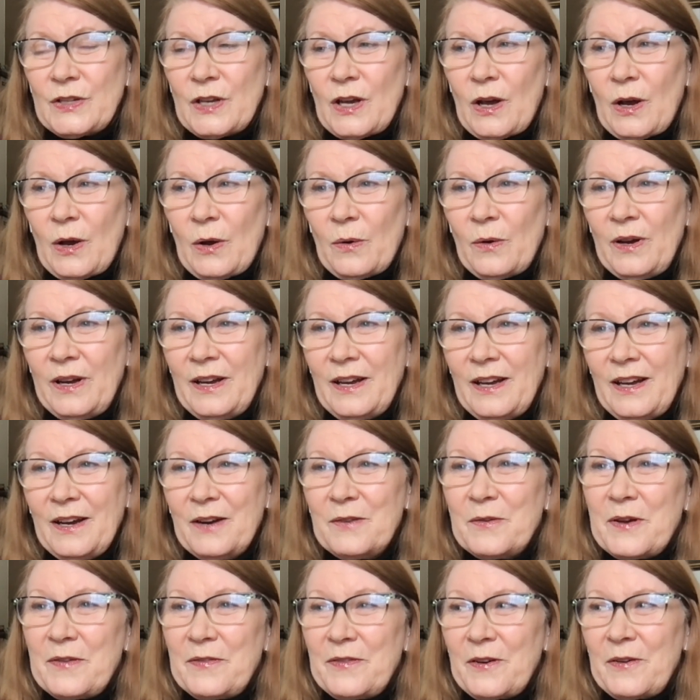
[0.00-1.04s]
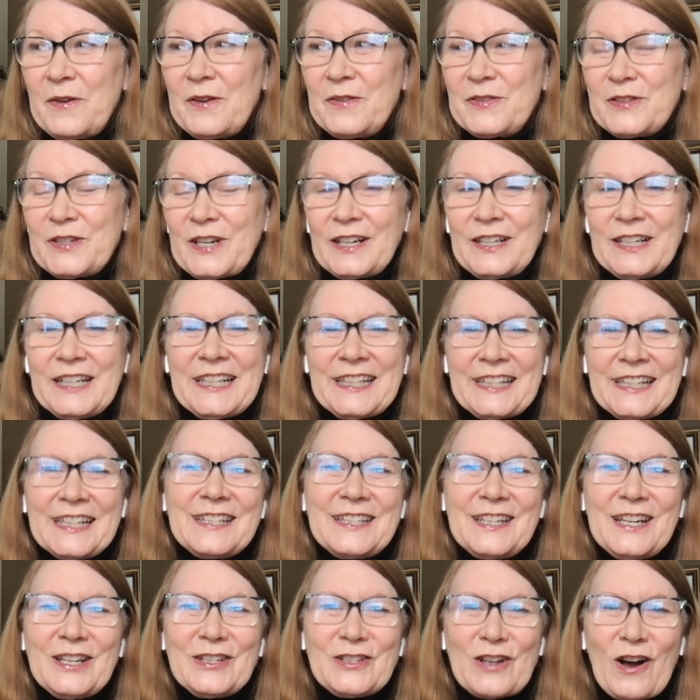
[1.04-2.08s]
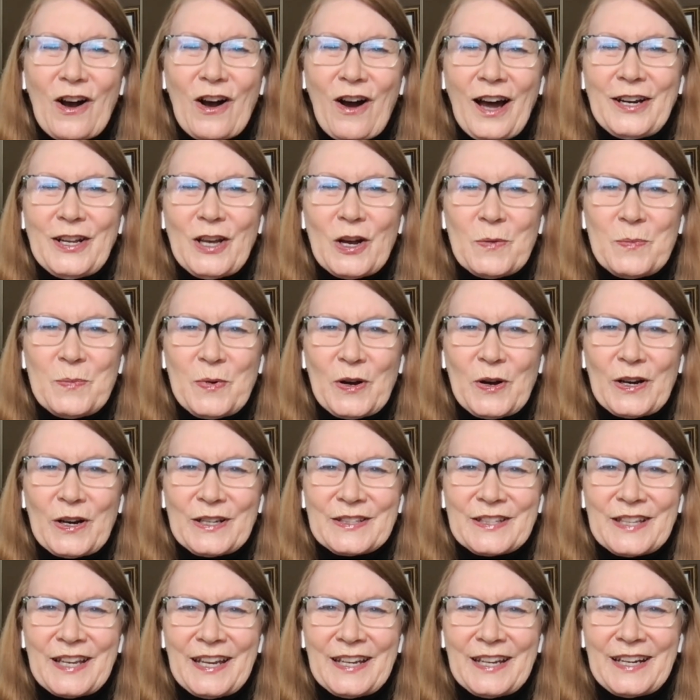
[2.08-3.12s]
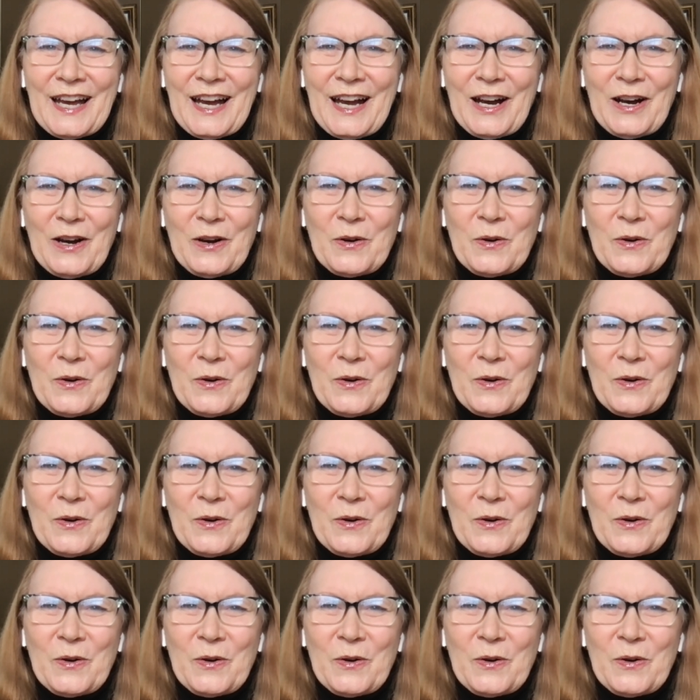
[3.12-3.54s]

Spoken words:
also we've started listening to audiobooks and